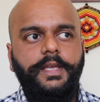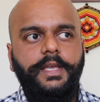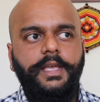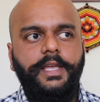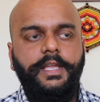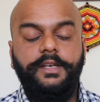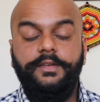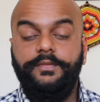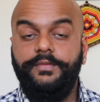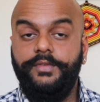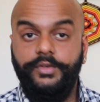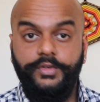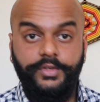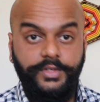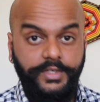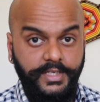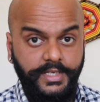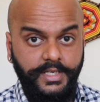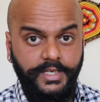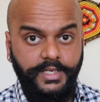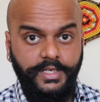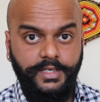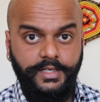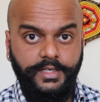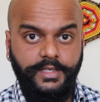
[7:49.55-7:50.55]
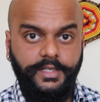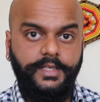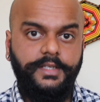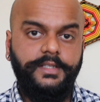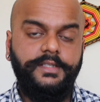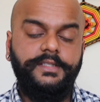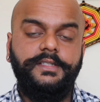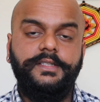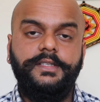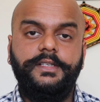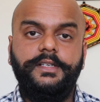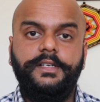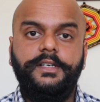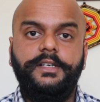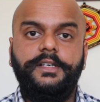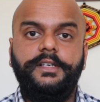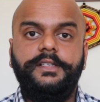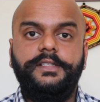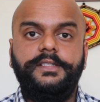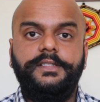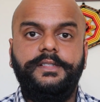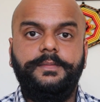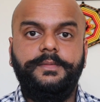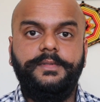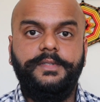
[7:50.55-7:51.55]
And if you did, consider
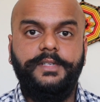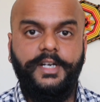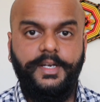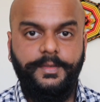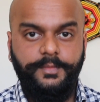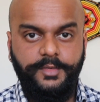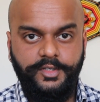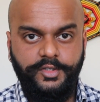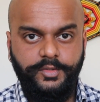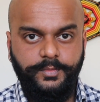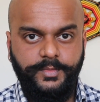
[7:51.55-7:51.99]
subscribing